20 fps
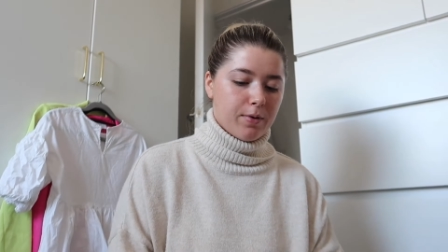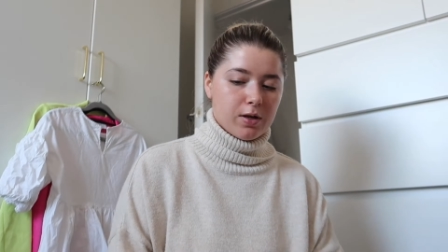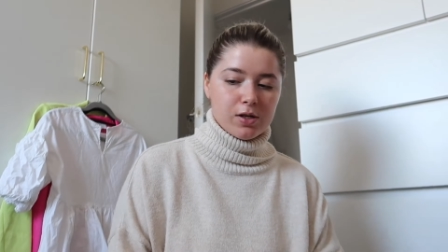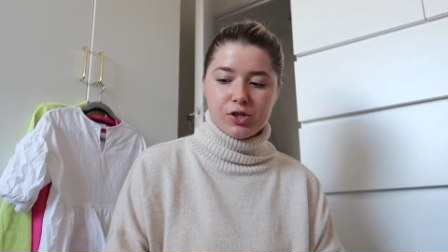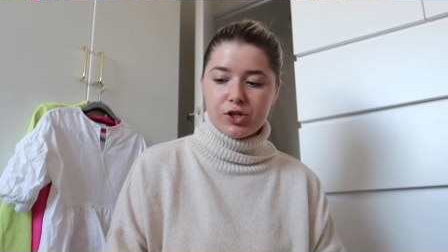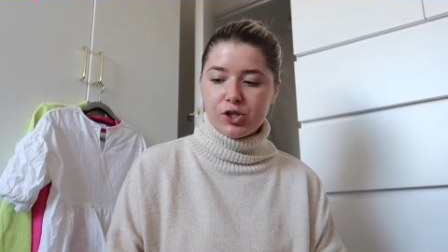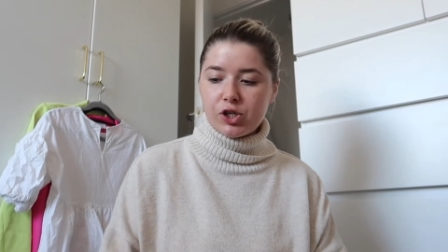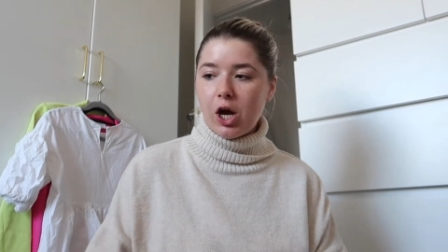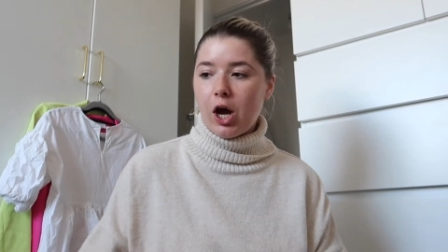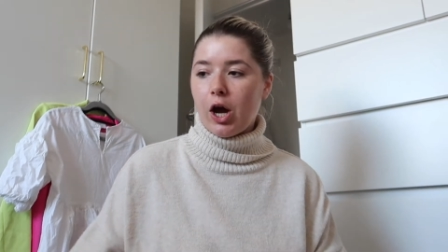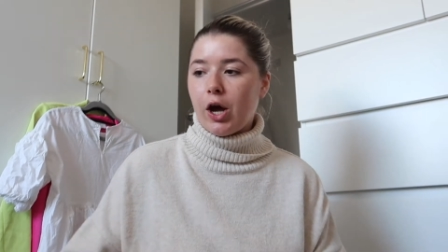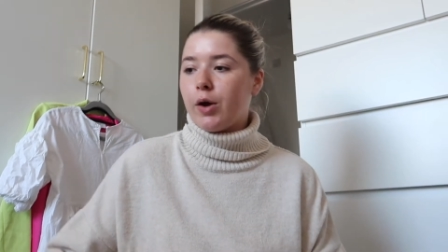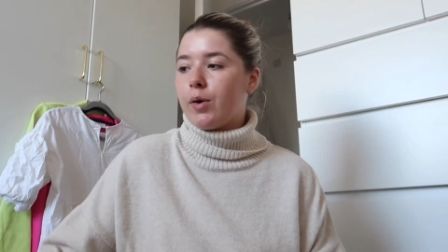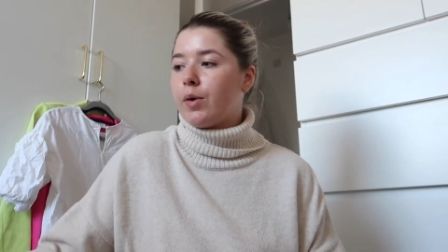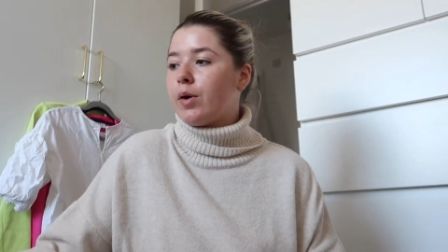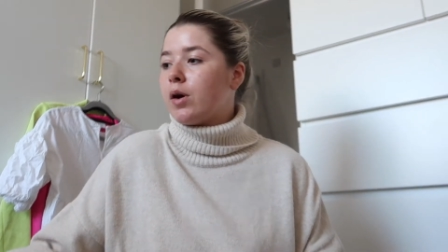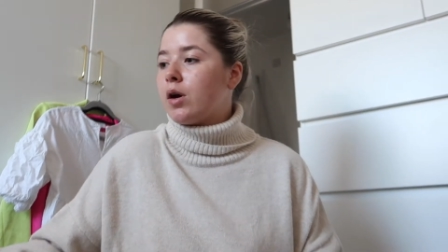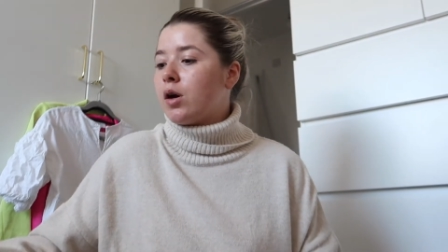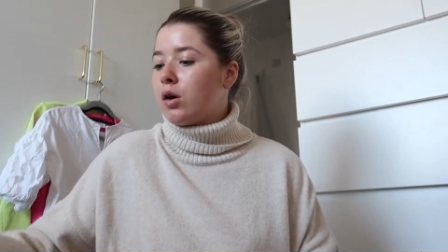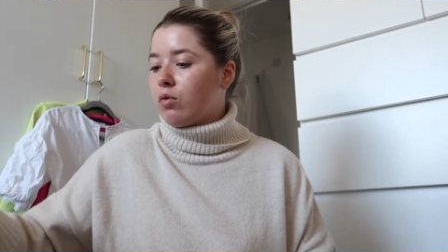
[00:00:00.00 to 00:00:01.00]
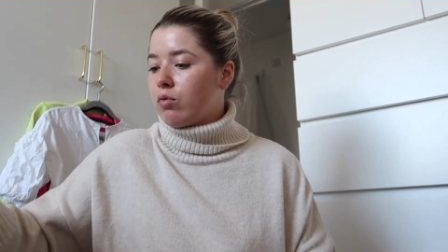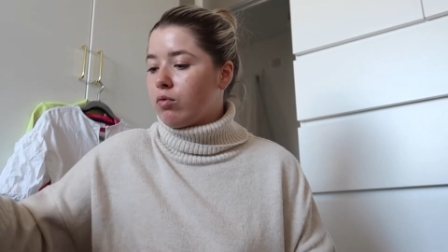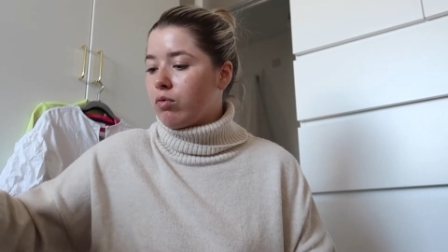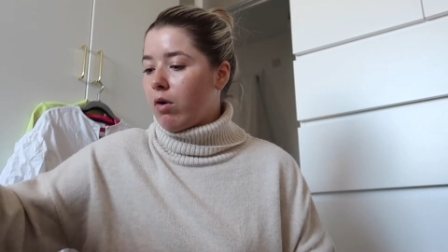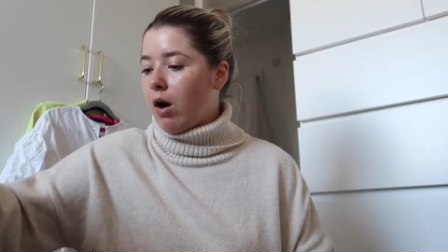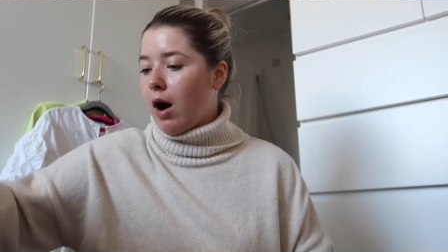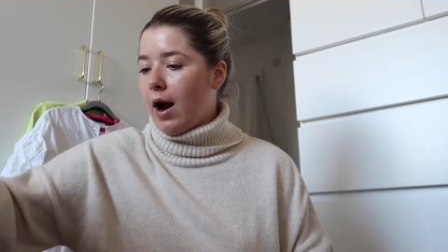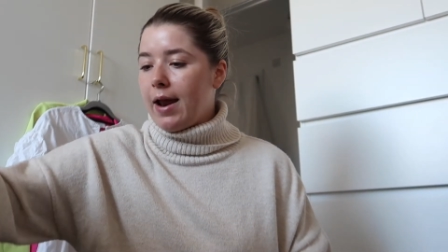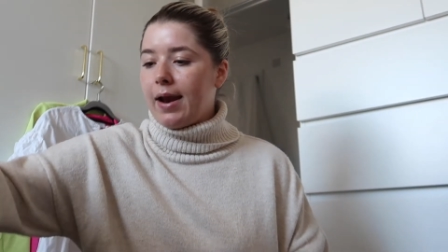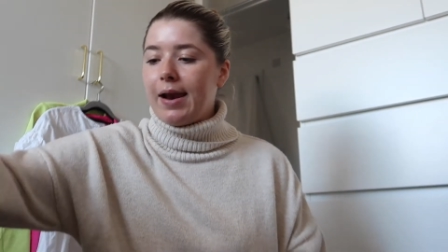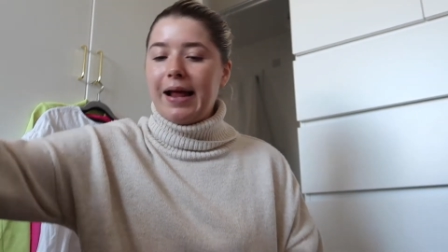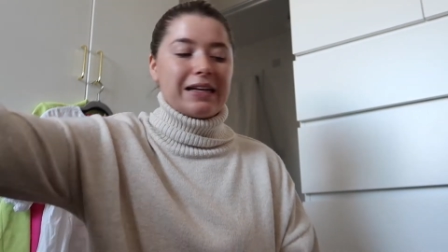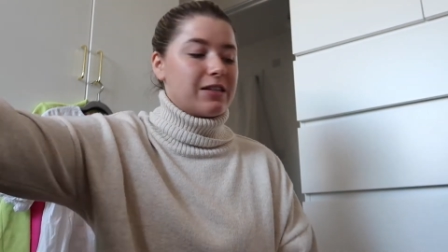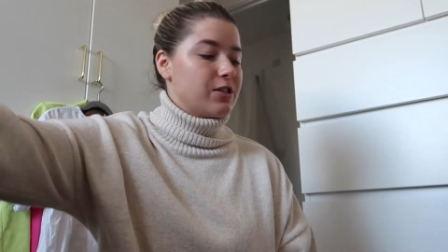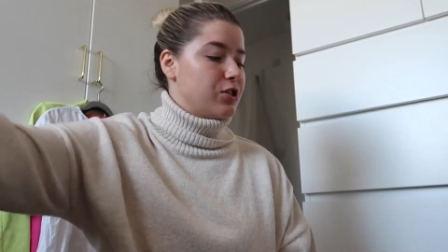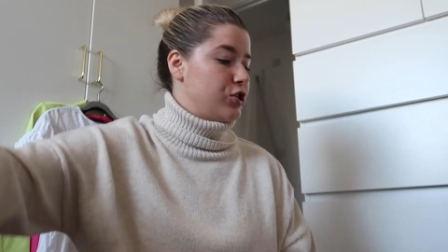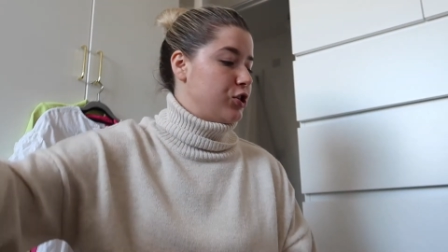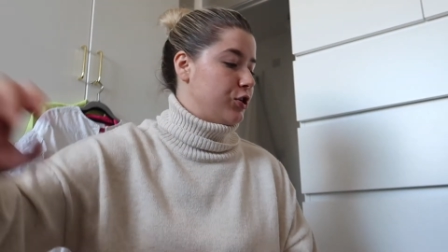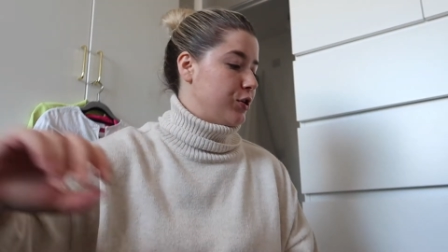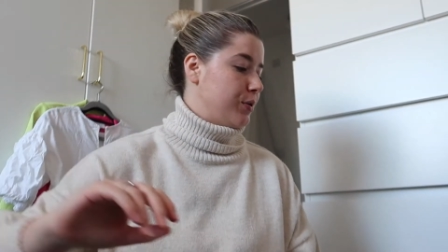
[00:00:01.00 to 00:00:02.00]
So right,
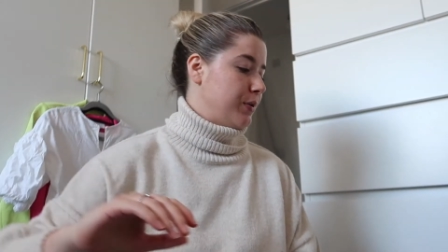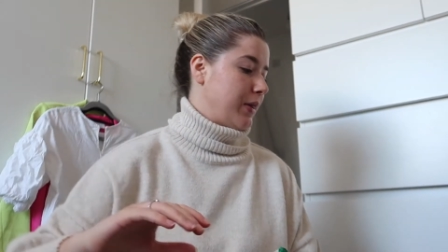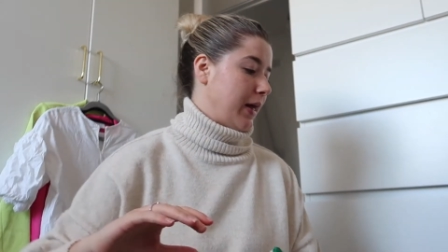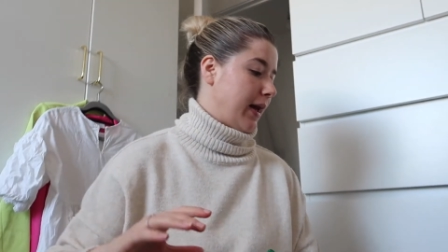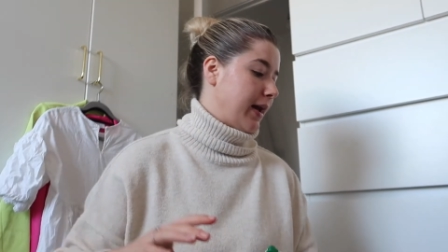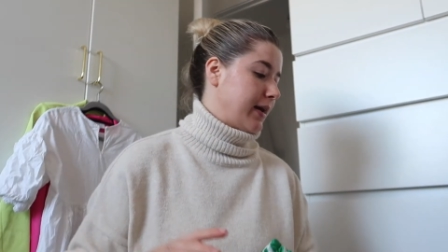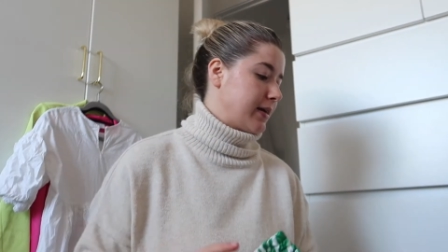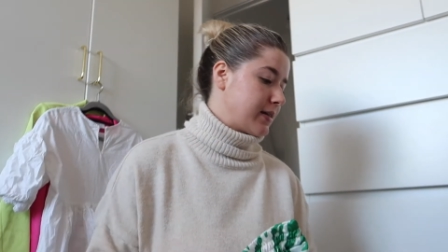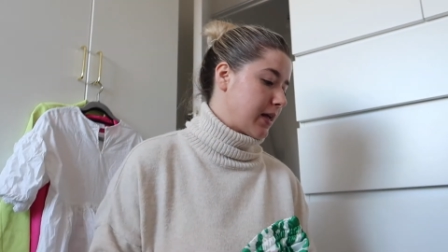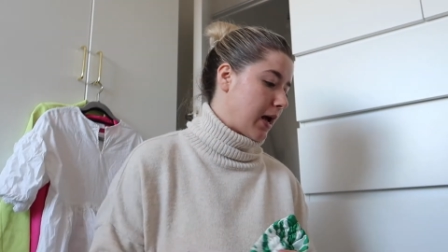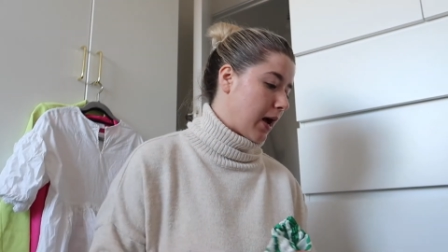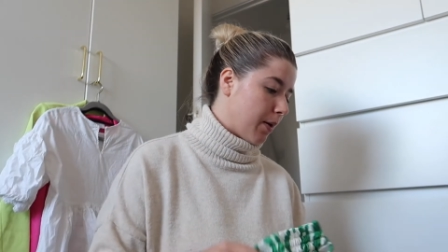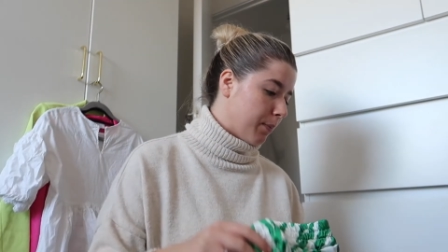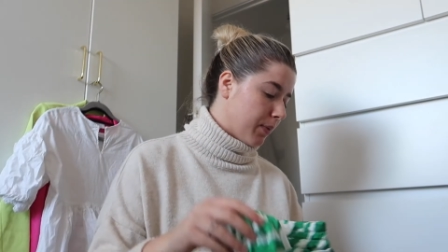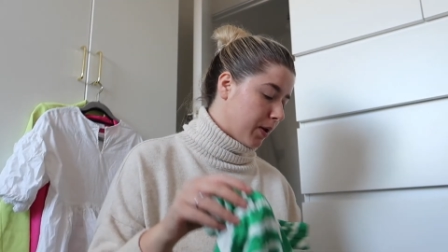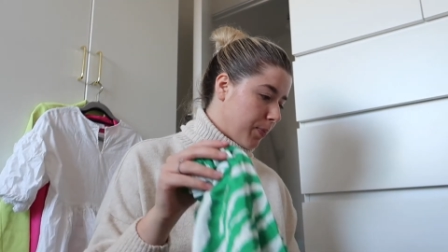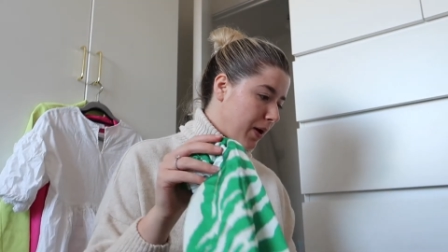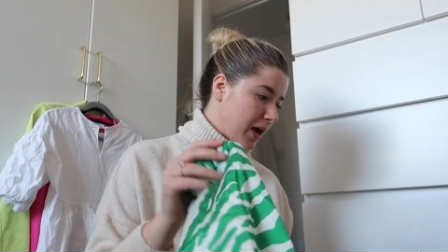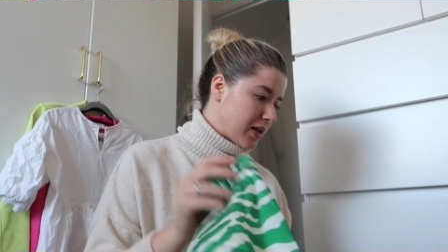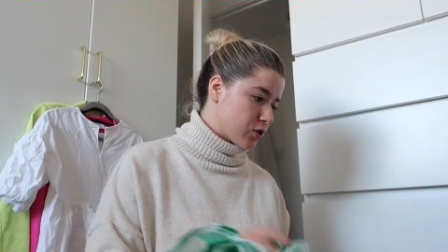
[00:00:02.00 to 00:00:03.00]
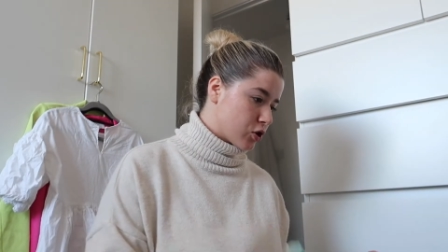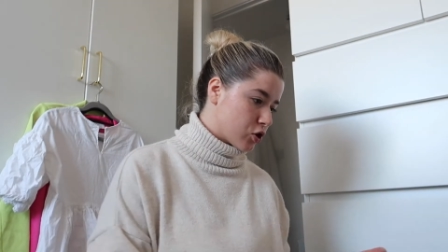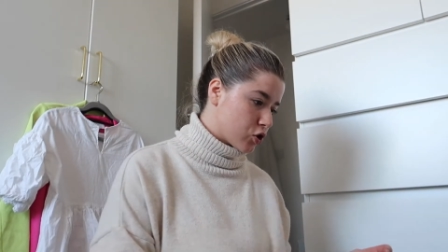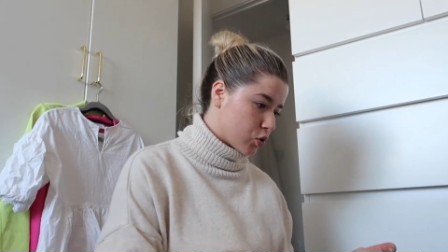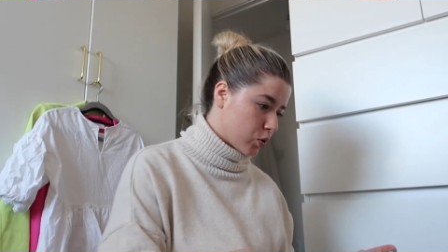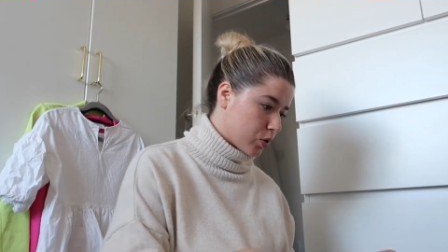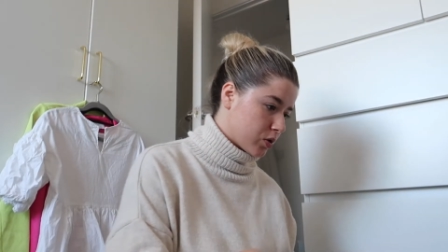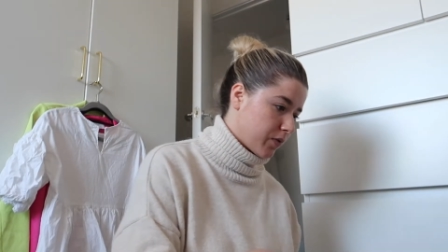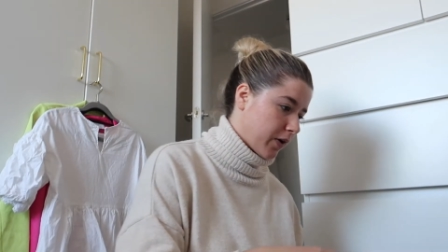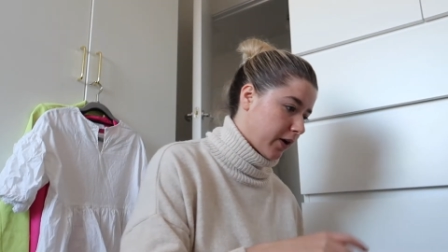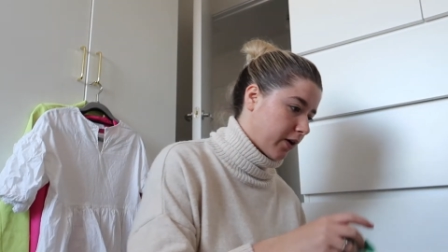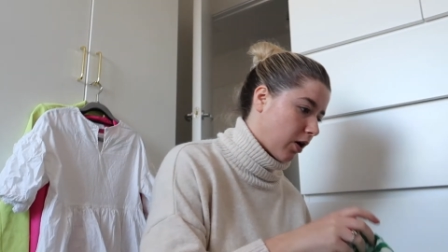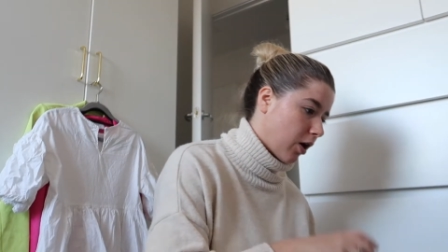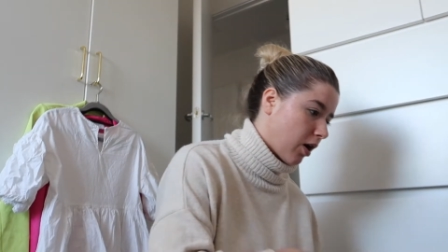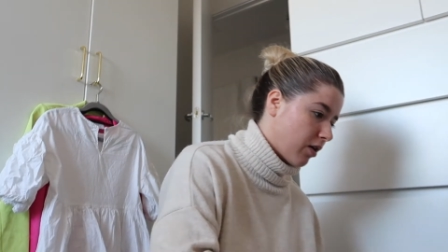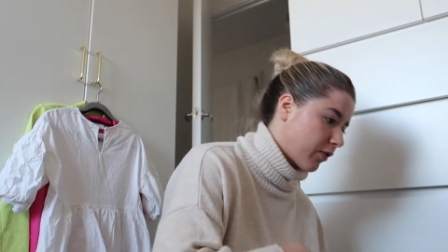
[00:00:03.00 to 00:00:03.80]
let's do this. How many pairs of shorts have I got?